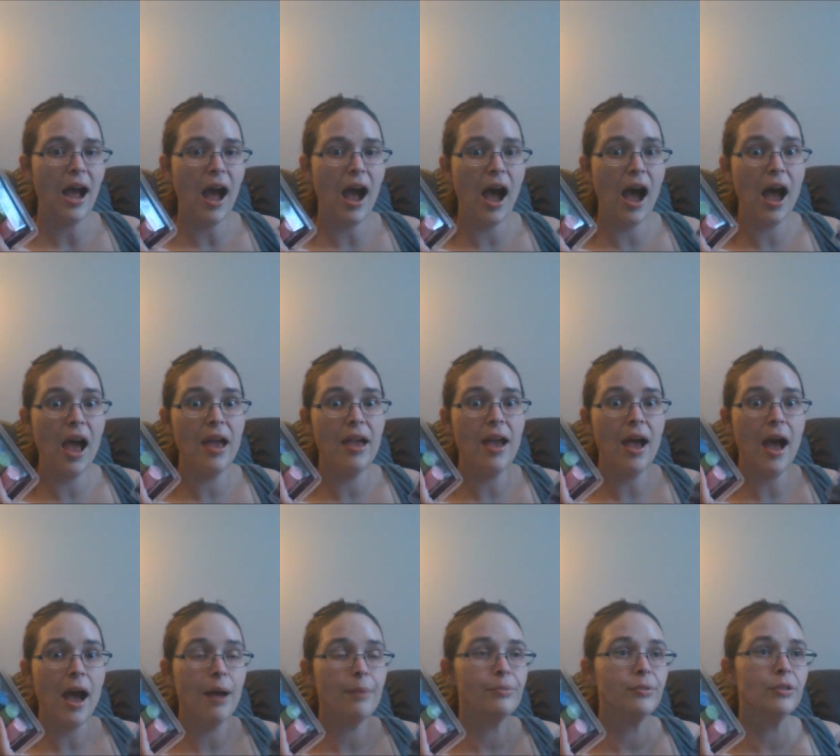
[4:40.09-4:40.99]
I
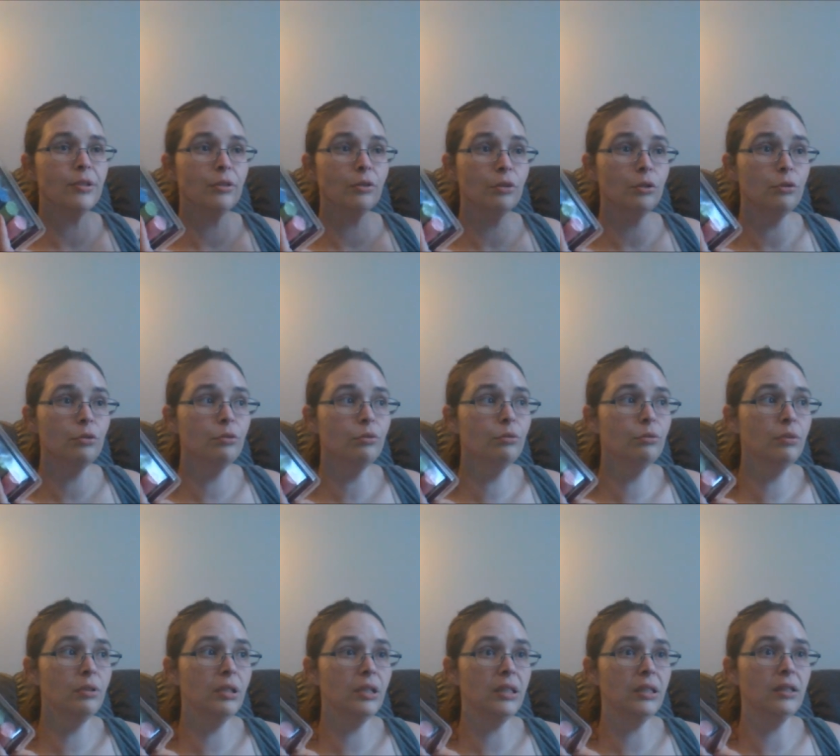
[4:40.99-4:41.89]

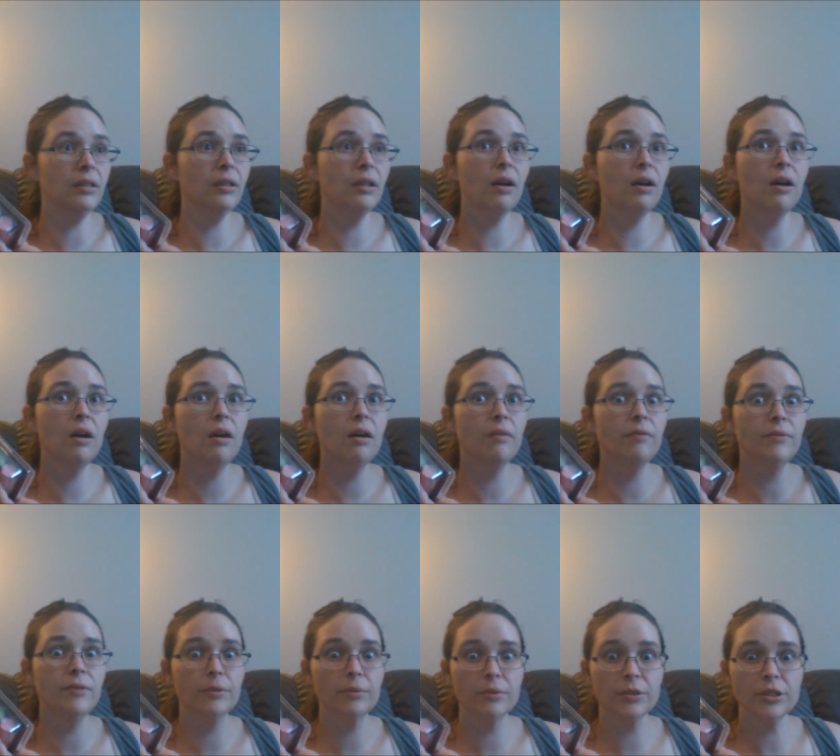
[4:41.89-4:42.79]
absolutely
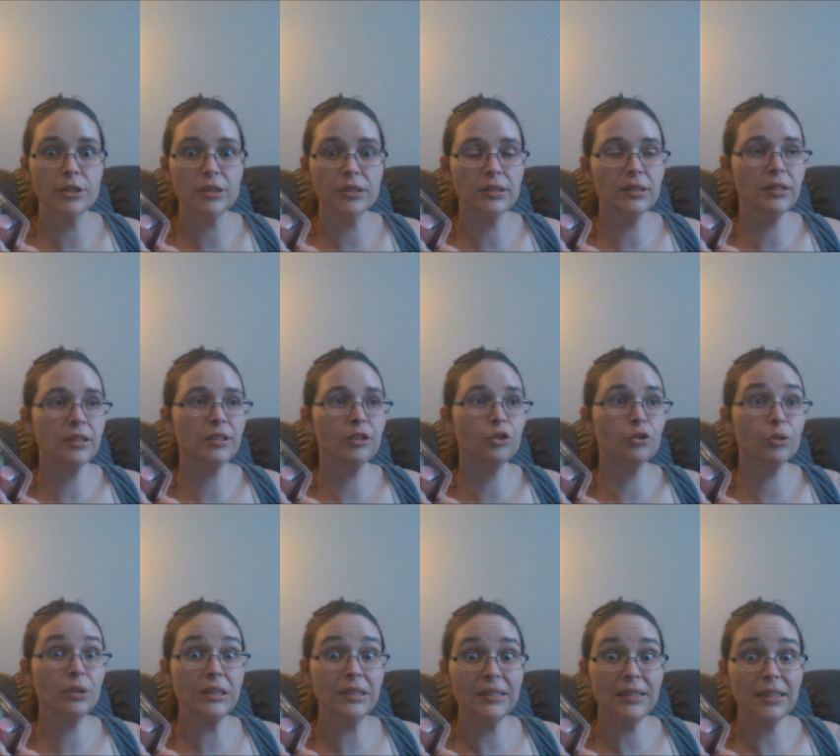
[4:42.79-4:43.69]
love the
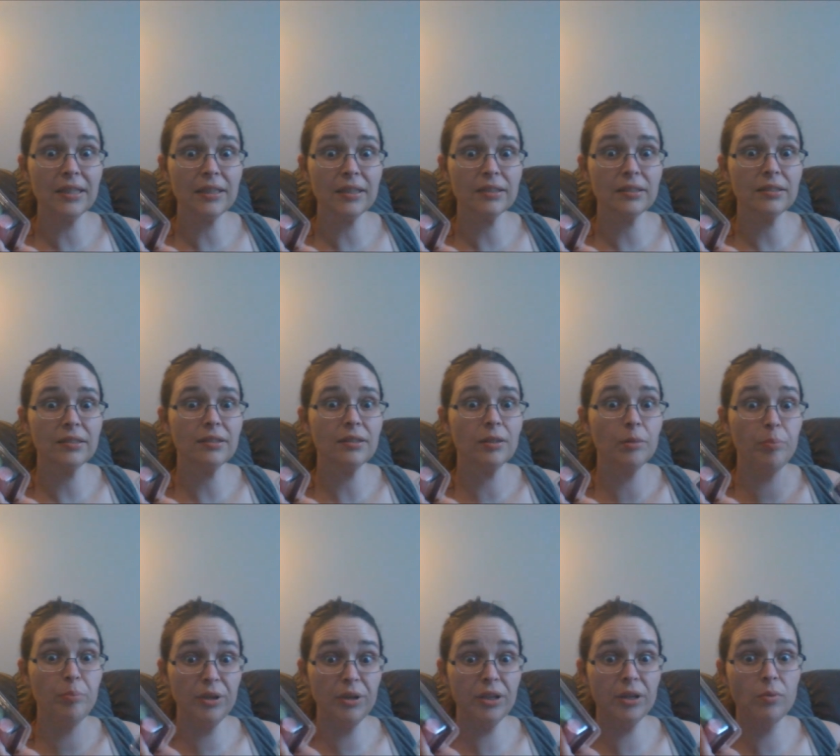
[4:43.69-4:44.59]
street sticks, the
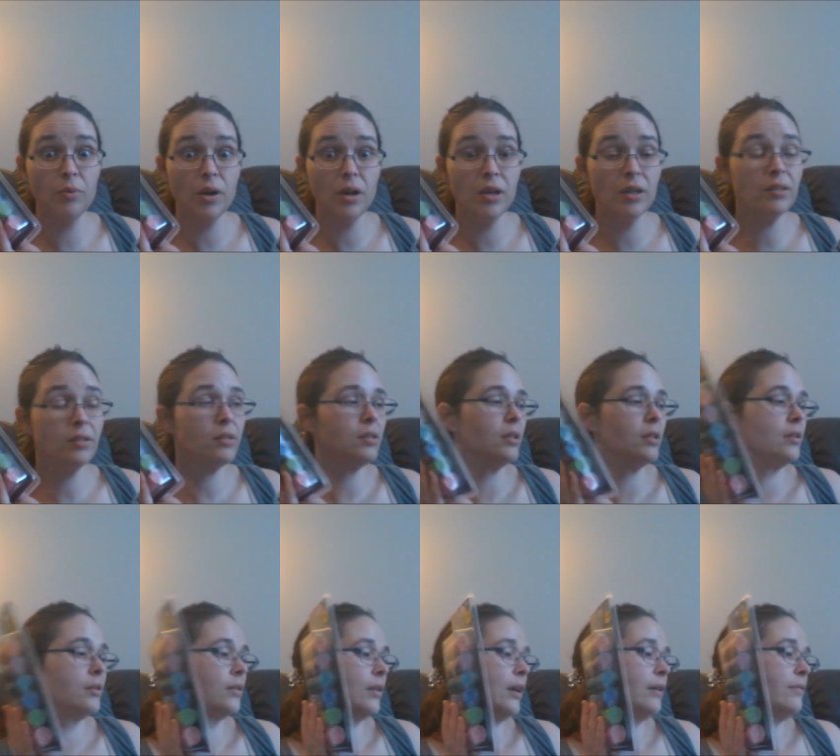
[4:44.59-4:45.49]
big ones
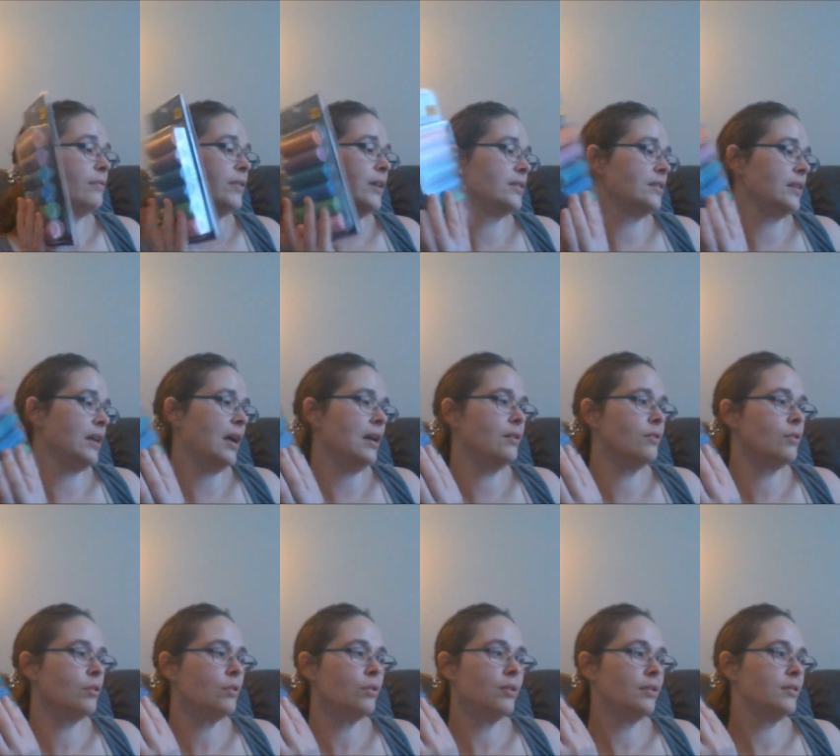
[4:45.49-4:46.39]
that are light fast. I
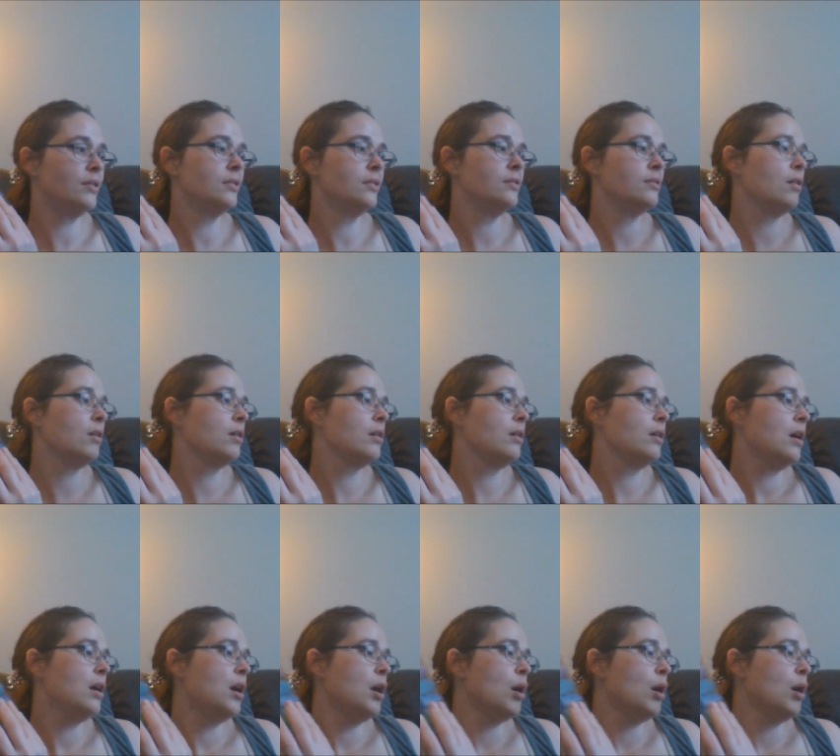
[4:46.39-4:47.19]
don't know that these are,